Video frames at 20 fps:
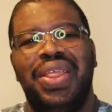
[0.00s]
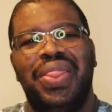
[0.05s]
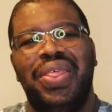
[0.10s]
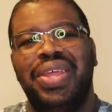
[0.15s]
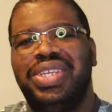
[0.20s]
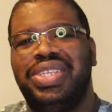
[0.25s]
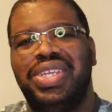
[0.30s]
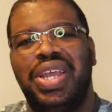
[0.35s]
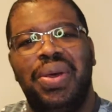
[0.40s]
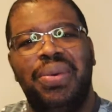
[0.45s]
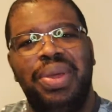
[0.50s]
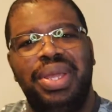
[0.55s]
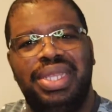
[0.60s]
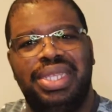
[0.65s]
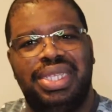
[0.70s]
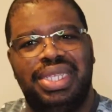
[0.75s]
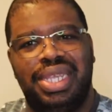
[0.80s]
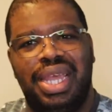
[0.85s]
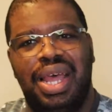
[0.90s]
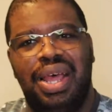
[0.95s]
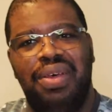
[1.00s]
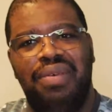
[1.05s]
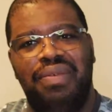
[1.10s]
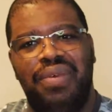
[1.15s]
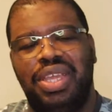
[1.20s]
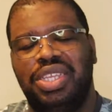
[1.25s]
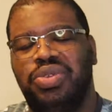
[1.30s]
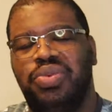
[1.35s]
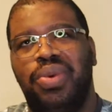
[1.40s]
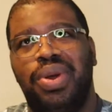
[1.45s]
The show itself
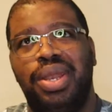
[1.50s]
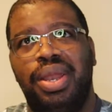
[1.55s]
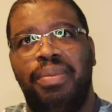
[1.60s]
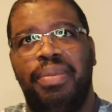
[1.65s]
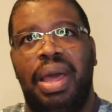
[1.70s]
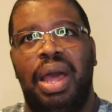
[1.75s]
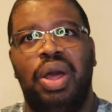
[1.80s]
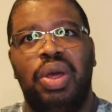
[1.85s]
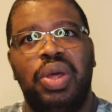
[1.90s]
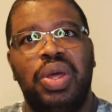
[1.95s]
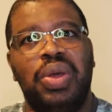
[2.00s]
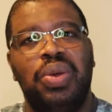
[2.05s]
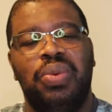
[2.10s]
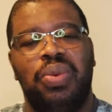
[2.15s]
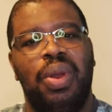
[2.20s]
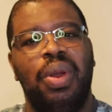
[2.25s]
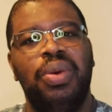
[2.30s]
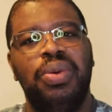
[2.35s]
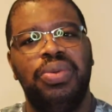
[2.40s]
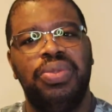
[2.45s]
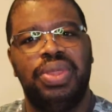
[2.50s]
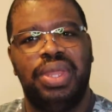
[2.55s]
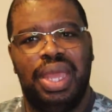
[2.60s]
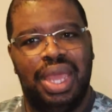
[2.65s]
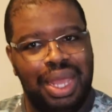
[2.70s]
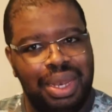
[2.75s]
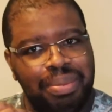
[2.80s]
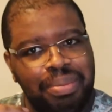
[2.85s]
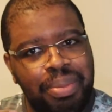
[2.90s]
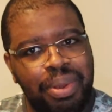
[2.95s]
is one about growth
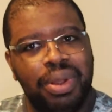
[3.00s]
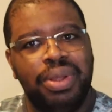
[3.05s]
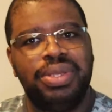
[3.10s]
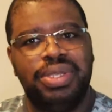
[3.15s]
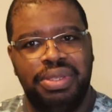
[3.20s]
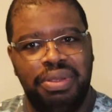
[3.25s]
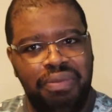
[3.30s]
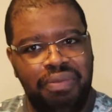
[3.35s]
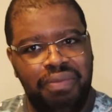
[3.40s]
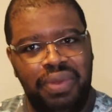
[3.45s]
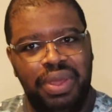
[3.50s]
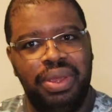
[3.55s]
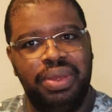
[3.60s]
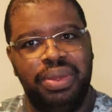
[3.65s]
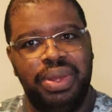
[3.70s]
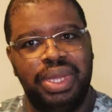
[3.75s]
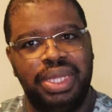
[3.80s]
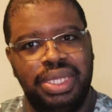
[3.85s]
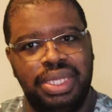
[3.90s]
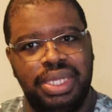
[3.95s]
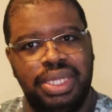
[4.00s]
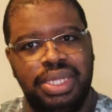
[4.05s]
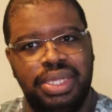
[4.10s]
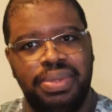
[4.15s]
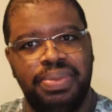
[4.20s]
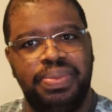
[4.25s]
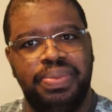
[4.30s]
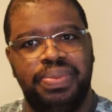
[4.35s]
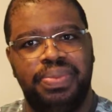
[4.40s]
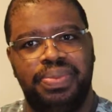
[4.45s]
and perseverance.
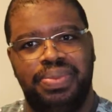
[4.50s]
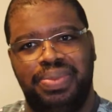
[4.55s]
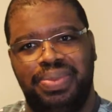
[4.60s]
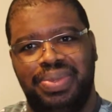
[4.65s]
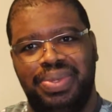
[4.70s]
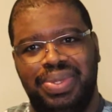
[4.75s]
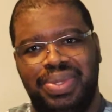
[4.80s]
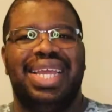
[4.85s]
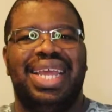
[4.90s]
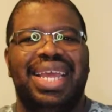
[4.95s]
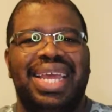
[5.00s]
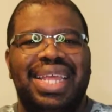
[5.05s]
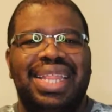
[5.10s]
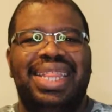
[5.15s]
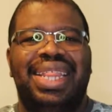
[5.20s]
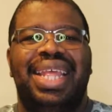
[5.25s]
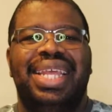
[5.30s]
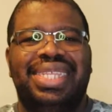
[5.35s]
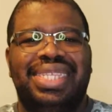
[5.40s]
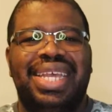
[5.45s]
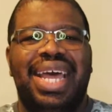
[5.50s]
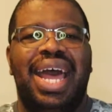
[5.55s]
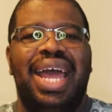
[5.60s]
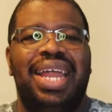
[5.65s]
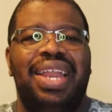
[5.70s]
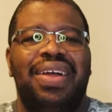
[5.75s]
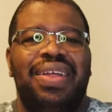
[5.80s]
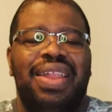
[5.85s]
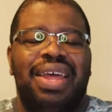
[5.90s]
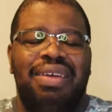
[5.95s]
The
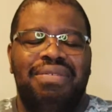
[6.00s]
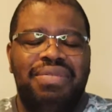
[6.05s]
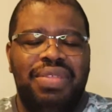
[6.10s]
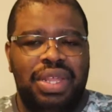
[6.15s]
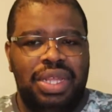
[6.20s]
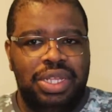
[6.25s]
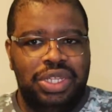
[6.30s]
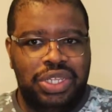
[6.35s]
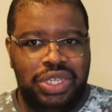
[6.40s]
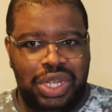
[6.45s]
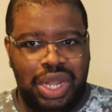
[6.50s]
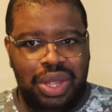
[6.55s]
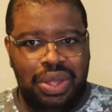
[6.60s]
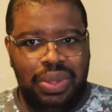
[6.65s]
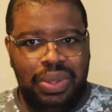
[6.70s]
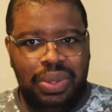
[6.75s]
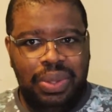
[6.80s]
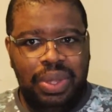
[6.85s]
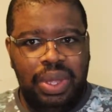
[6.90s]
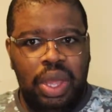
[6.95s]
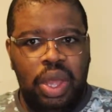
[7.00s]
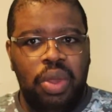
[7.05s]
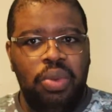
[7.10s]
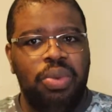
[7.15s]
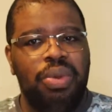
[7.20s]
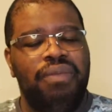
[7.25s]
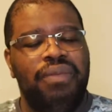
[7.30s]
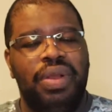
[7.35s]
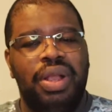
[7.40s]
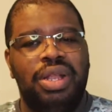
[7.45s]
title of the show
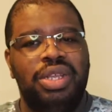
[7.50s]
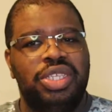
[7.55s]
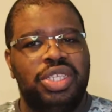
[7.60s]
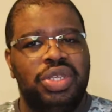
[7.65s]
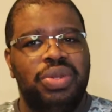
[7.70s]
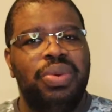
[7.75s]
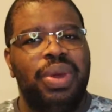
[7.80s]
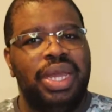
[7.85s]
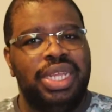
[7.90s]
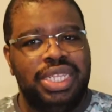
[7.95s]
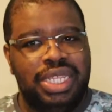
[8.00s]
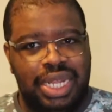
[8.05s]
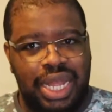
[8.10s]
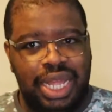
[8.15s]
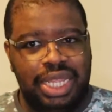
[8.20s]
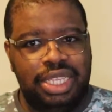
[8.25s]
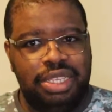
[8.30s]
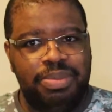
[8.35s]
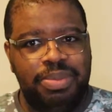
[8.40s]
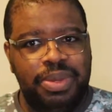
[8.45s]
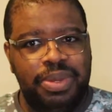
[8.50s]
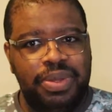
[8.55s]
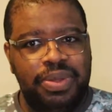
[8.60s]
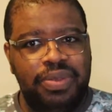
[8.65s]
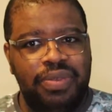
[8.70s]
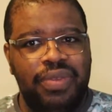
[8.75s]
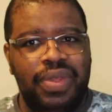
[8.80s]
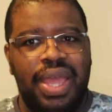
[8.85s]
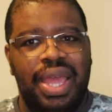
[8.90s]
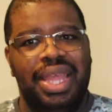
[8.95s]
refers to a chess
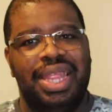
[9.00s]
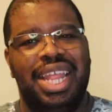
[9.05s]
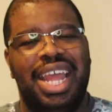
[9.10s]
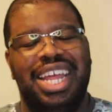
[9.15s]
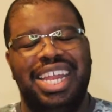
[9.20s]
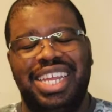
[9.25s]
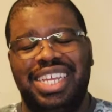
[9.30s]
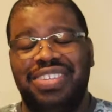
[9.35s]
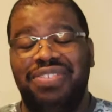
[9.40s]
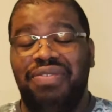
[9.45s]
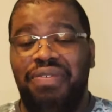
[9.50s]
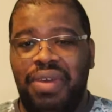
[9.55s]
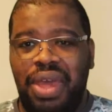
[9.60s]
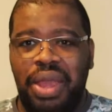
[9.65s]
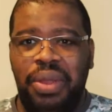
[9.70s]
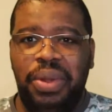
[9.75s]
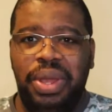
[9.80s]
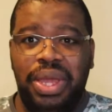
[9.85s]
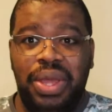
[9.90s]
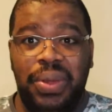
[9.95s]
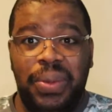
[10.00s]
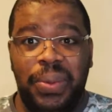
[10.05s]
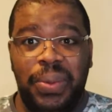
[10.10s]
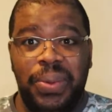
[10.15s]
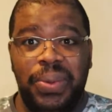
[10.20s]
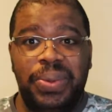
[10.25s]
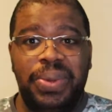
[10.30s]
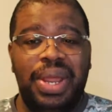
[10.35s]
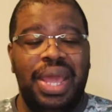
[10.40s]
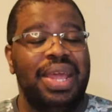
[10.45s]
move that is very
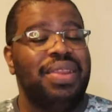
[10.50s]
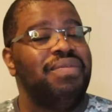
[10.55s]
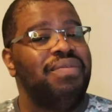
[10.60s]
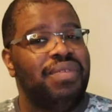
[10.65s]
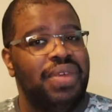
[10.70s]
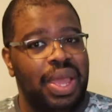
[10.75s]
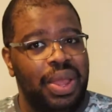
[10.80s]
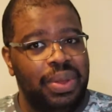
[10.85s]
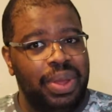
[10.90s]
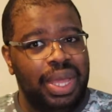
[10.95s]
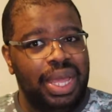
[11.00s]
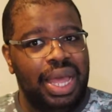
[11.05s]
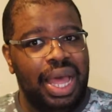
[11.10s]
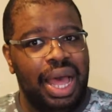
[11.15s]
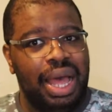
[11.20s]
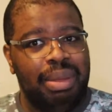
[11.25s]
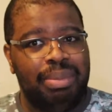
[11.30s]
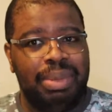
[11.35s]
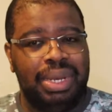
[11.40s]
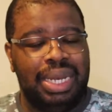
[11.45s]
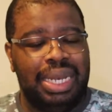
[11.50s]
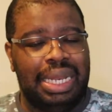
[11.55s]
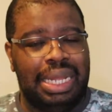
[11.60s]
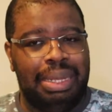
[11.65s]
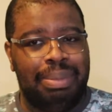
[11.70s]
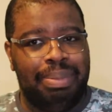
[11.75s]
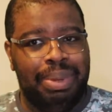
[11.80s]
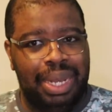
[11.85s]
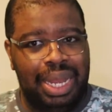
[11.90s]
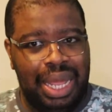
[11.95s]
old and very commonly
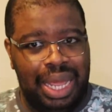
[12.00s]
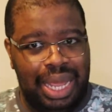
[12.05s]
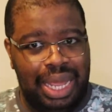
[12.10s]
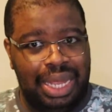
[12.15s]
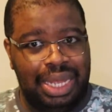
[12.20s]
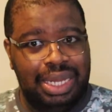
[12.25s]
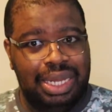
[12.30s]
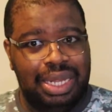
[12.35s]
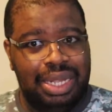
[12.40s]
played.